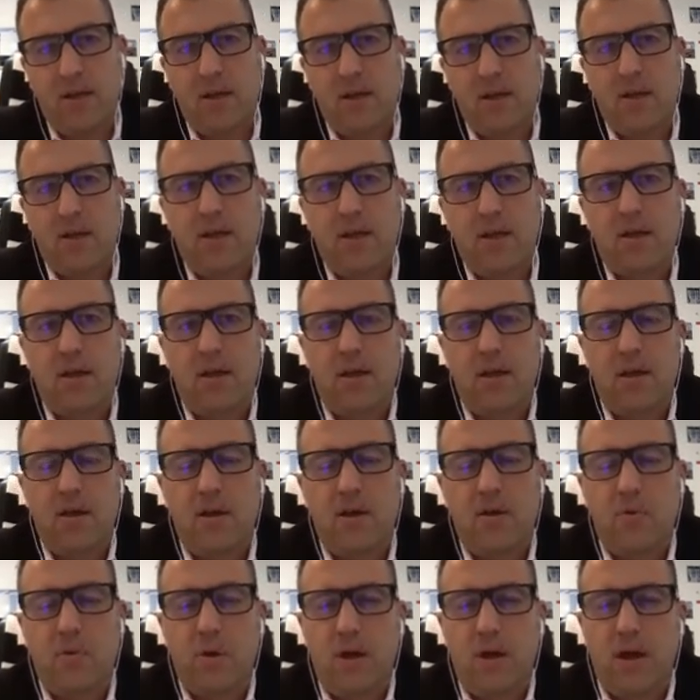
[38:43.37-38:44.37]
we
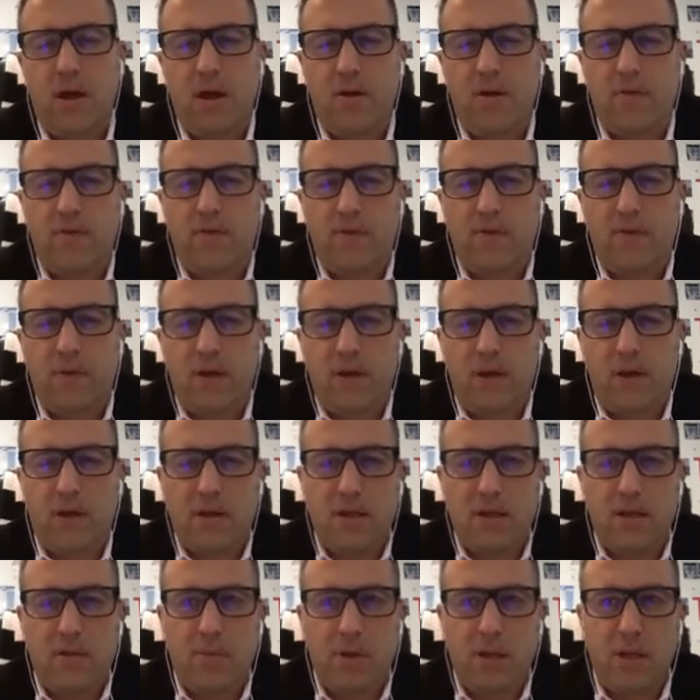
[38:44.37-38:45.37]
have the
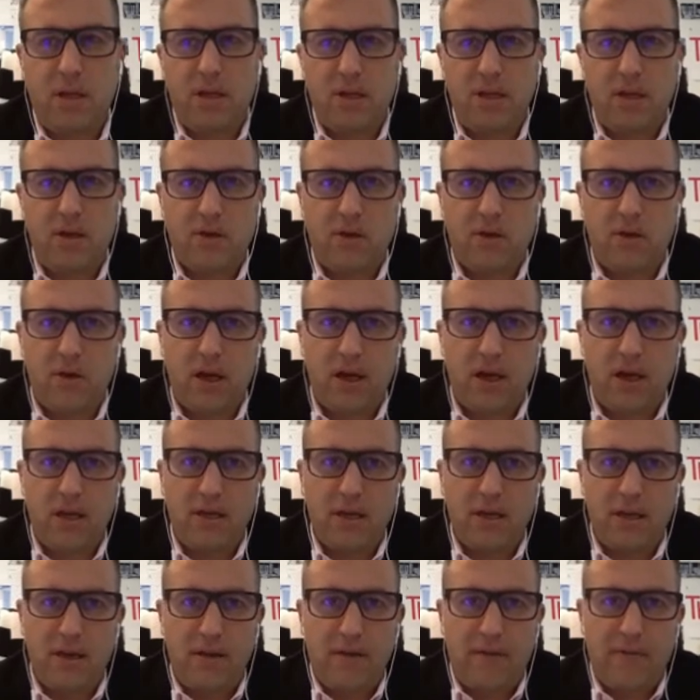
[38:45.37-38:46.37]
ability to create
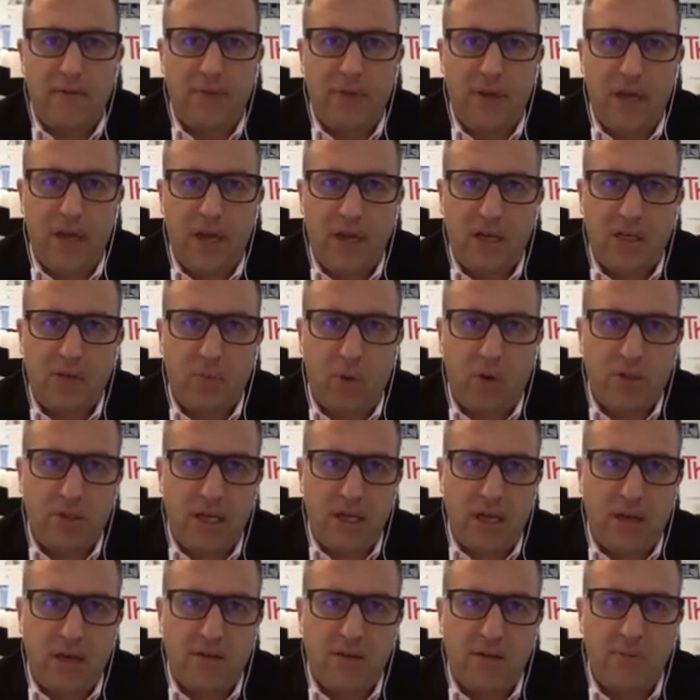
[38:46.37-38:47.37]
dashboards out
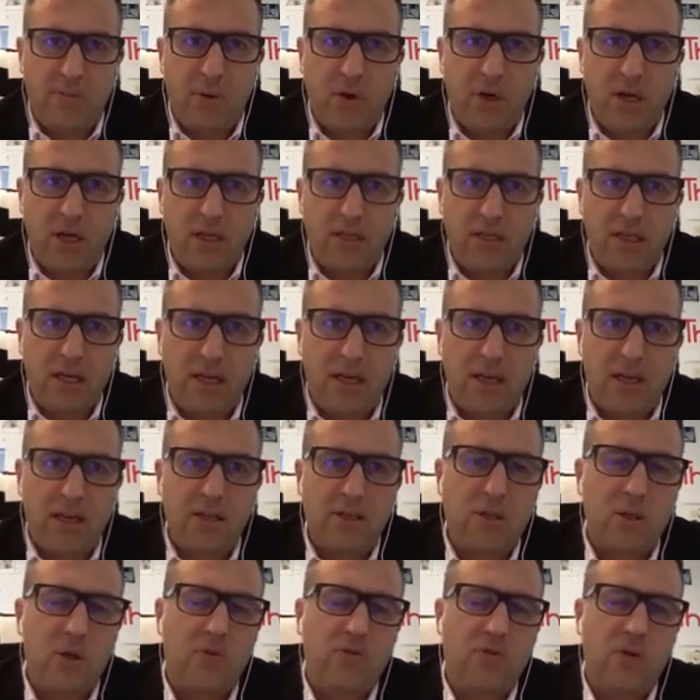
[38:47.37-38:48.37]
of the booking data.
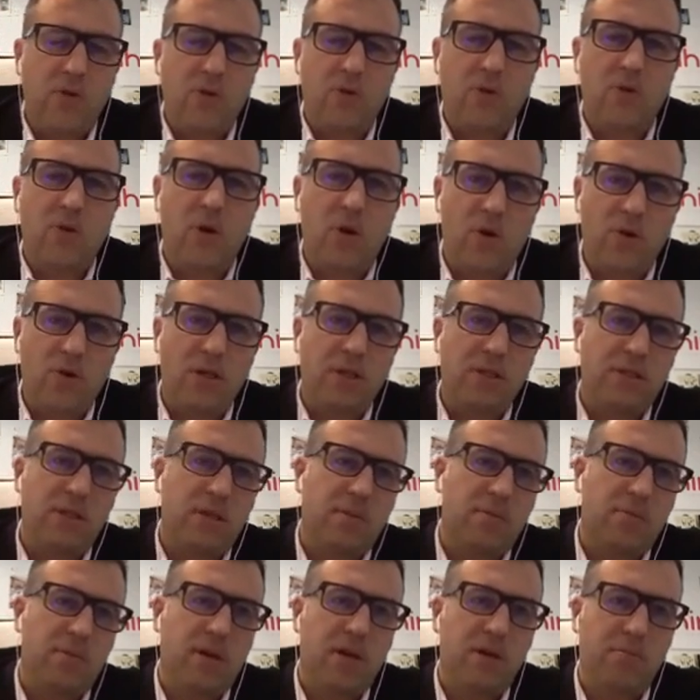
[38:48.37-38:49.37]
So if you know that
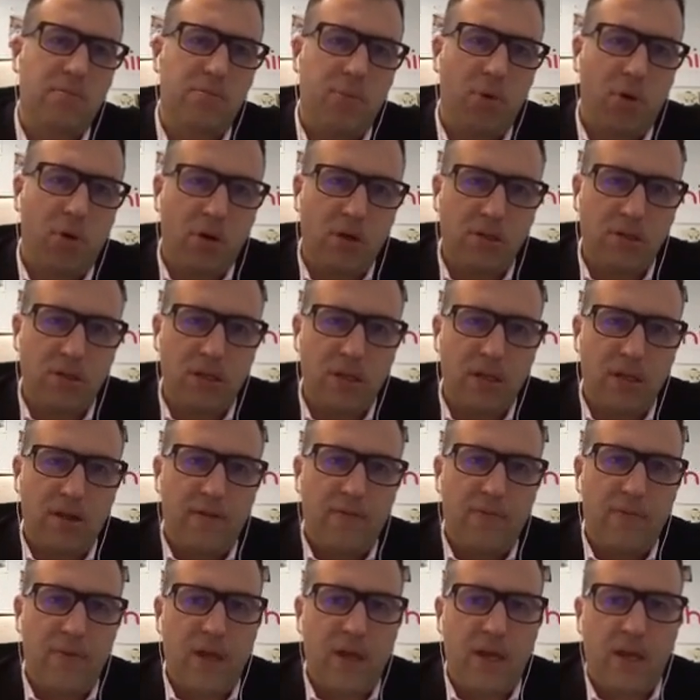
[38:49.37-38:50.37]
somebody booked
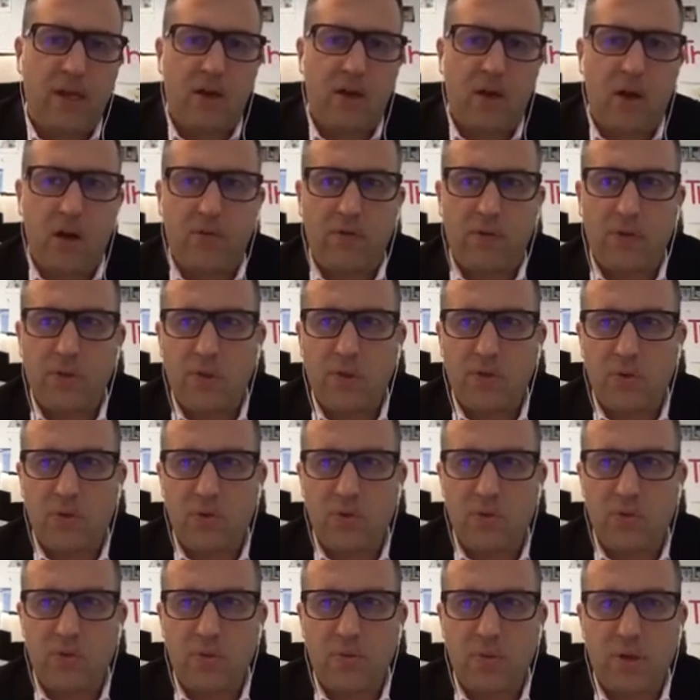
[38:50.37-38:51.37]
a conference
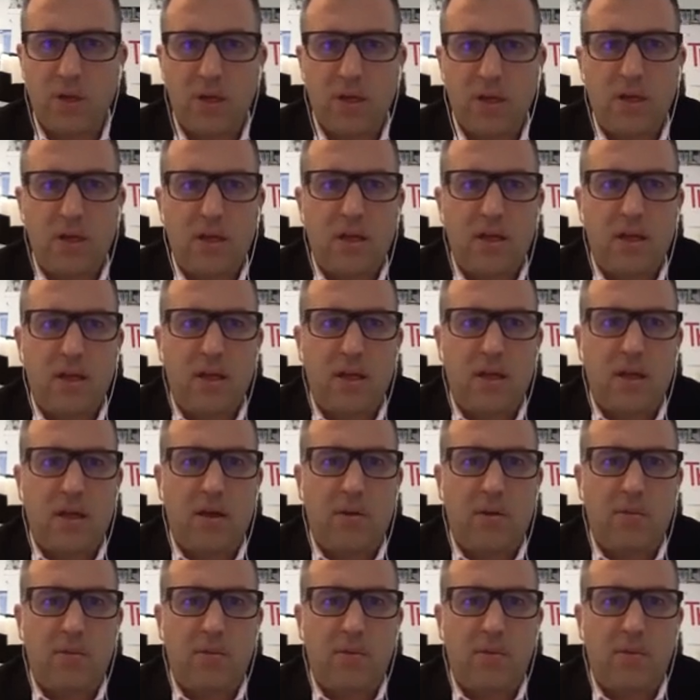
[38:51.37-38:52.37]
room
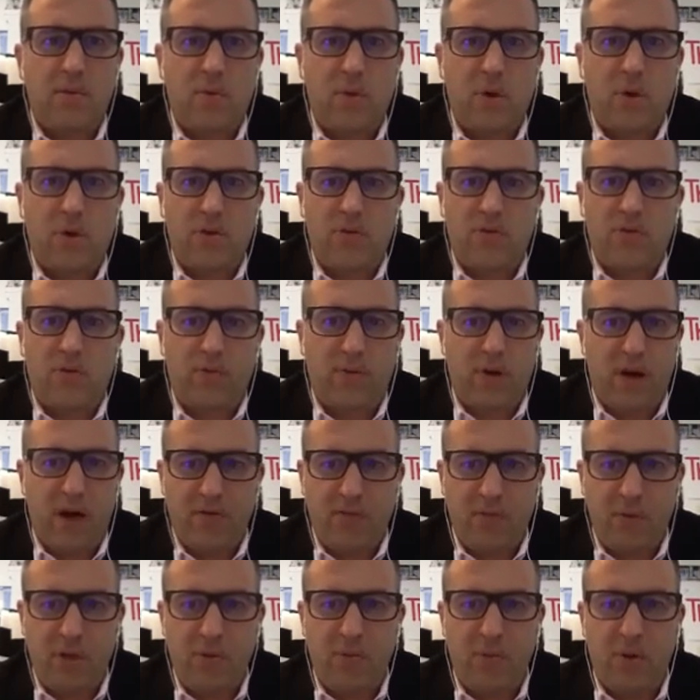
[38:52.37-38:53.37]
with 5
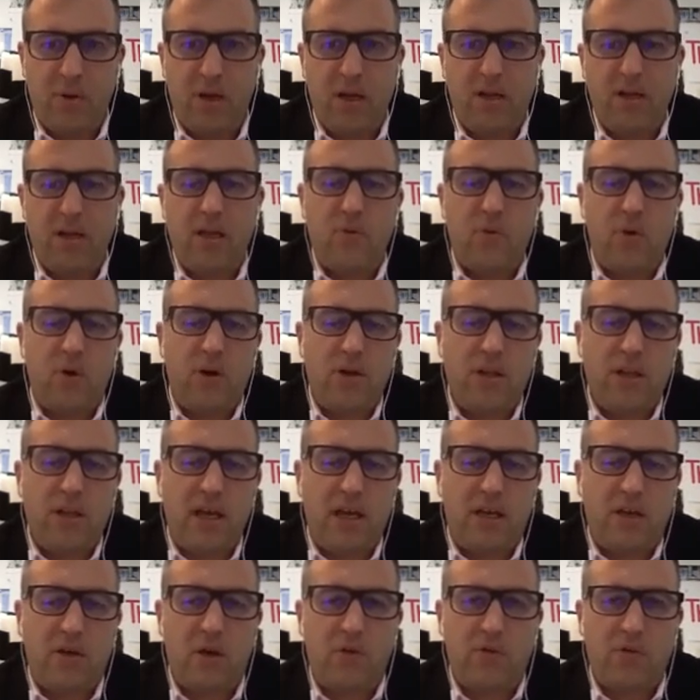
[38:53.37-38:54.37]
people and they were in that
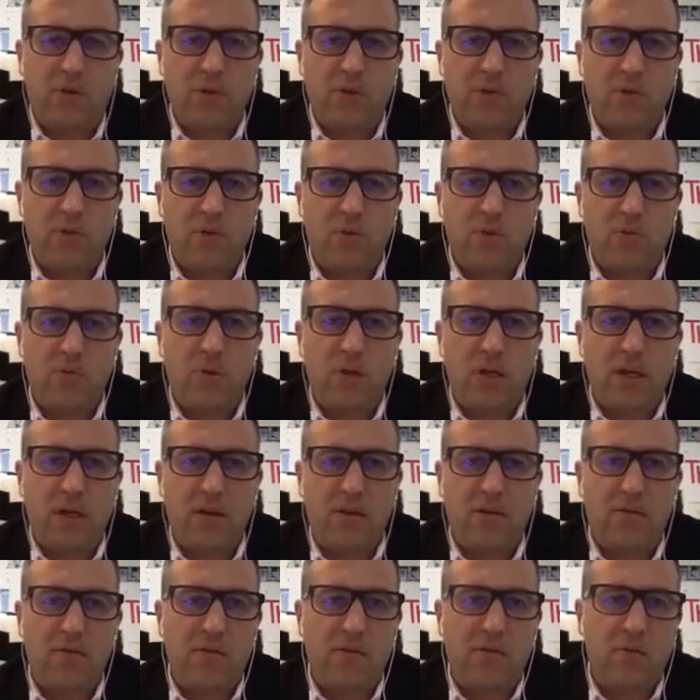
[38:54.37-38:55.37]
conference room, we
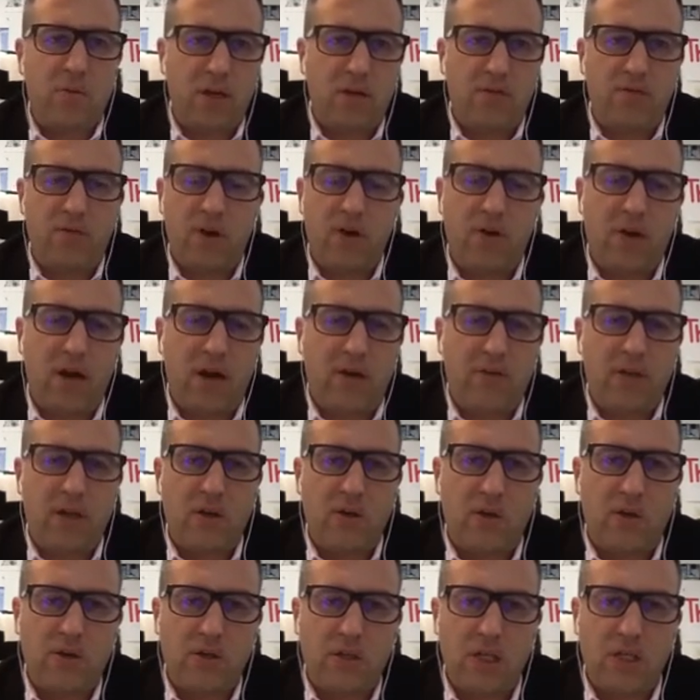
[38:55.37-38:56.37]
can figure out that
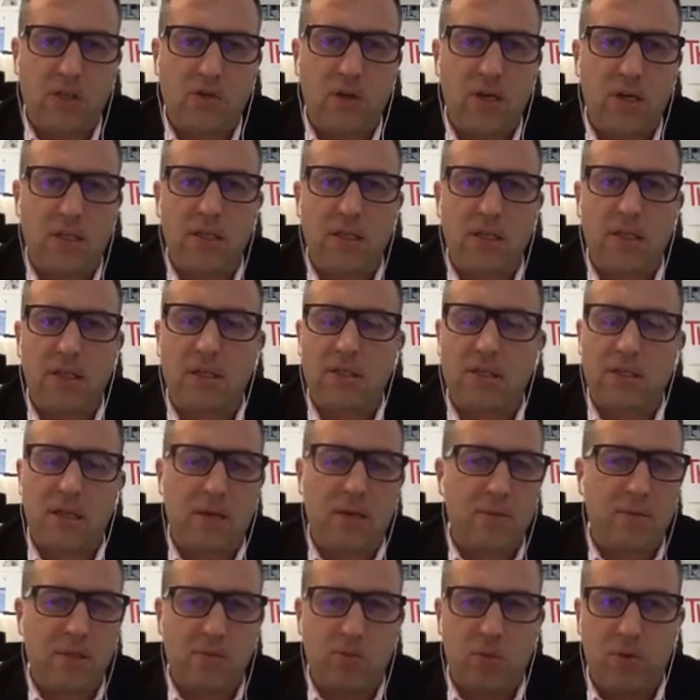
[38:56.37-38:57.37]
contact tracing. Same
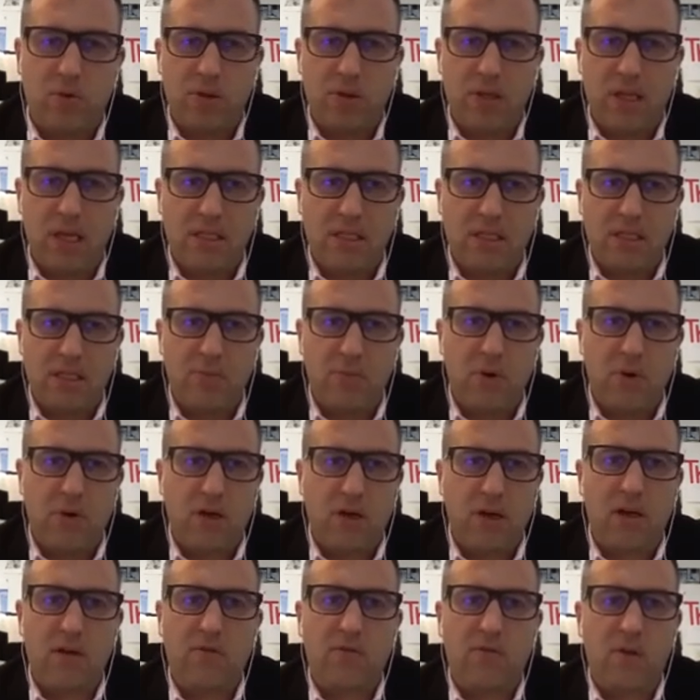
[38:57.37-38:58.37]
as with desk
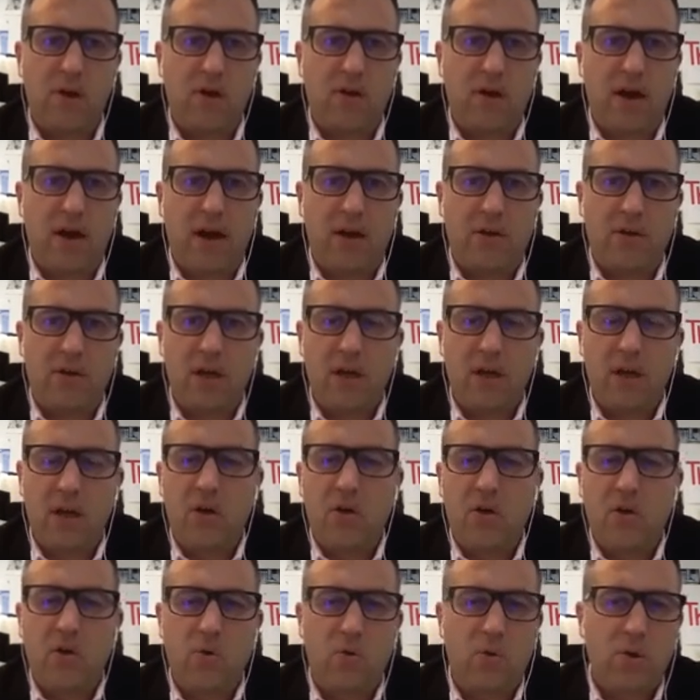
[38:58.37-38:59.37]
booking, figure out
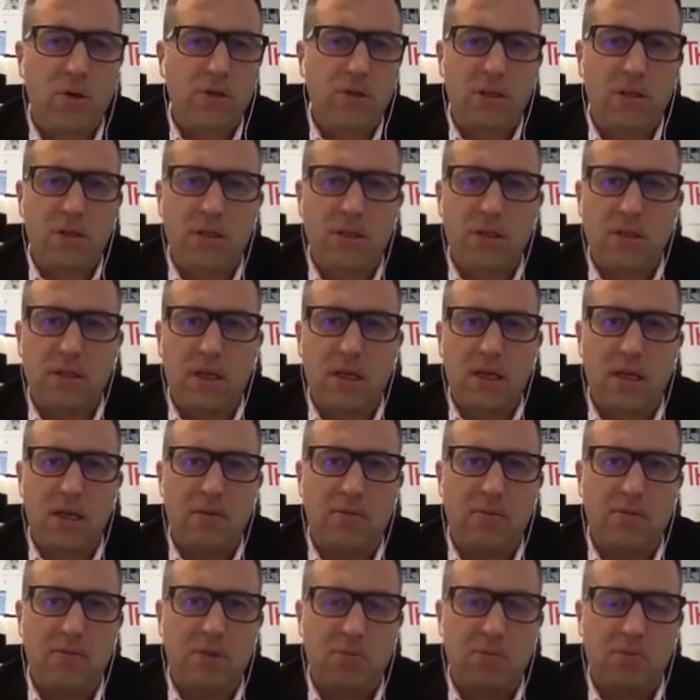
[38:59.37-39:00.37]
who was in the same
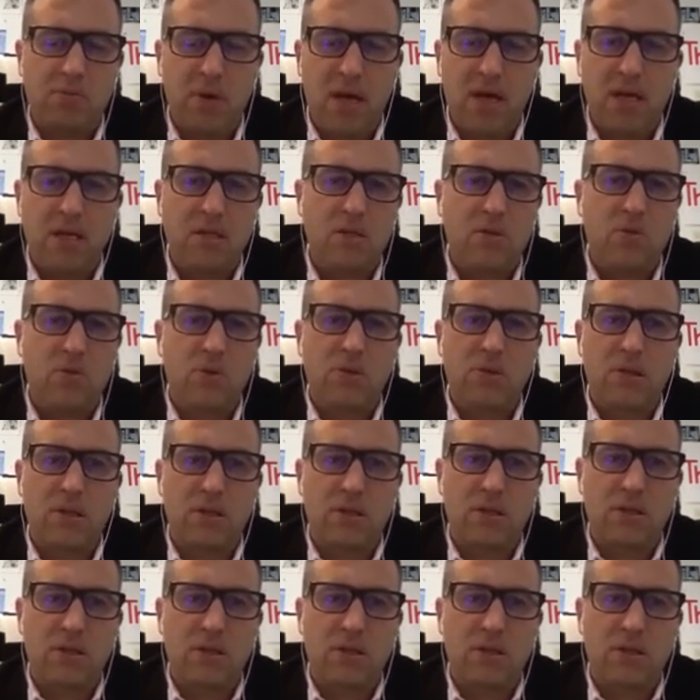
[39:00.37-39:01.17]
space, who was in the same